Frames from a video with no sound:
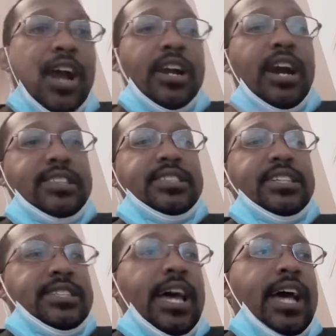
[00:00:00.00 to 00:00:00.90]
cuss
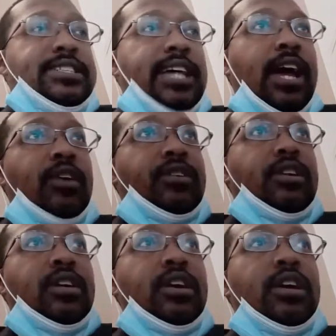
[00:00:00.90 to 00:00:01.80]
his ass out,
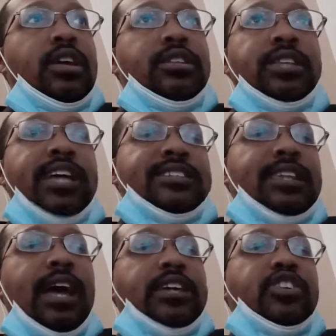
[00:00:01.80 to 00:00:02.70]

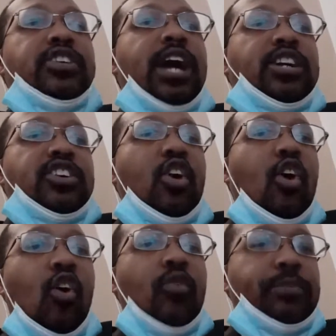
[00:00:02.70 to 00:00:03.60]
you're not gonna
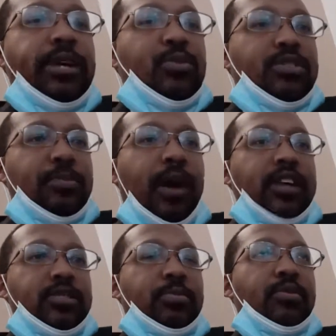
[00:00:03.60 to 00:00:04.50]
hold me
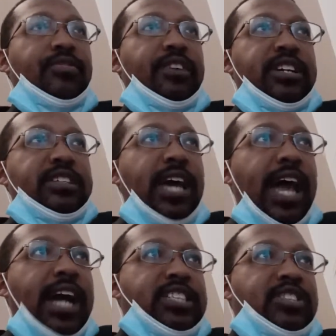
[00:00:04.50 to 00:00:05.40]
responsible for his
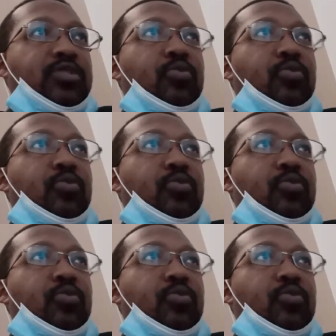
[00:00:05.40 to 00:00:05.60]
action,